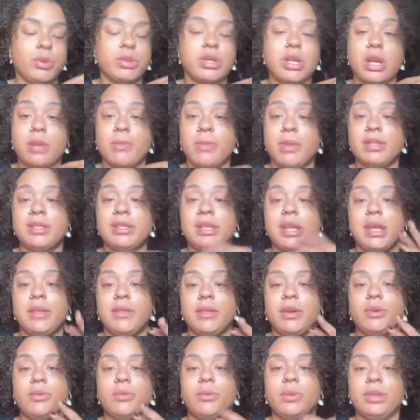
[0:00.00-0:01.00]
we're talking about today
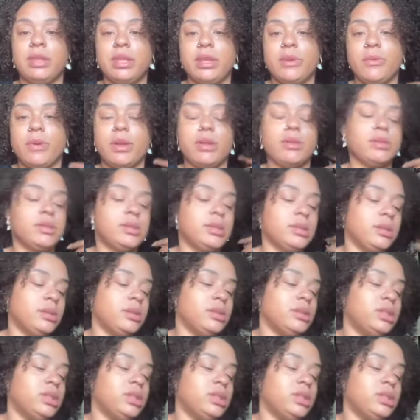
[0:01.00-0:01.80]
though with the oils.